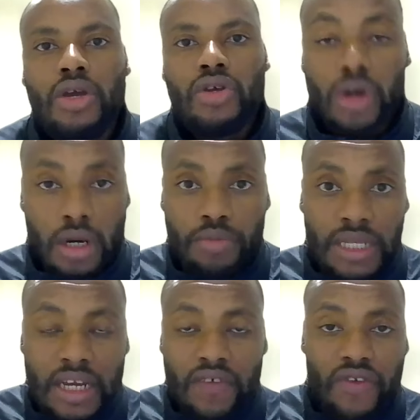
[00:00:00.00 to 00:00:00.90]
you're going to
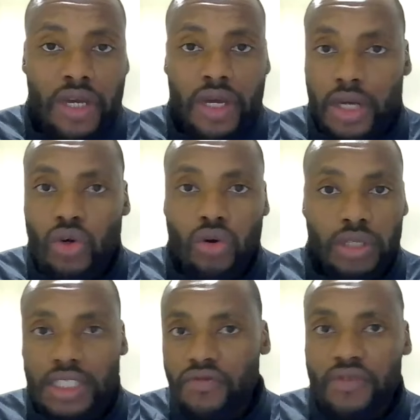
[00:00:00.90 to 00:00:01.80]
be living a
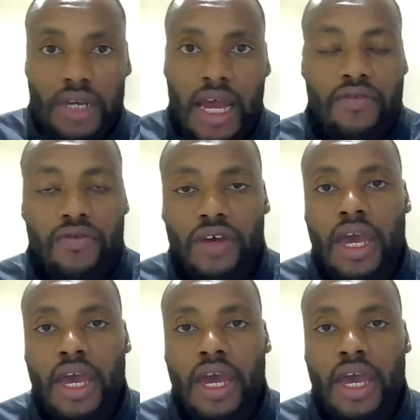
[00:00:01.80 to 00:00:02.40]
totally different life.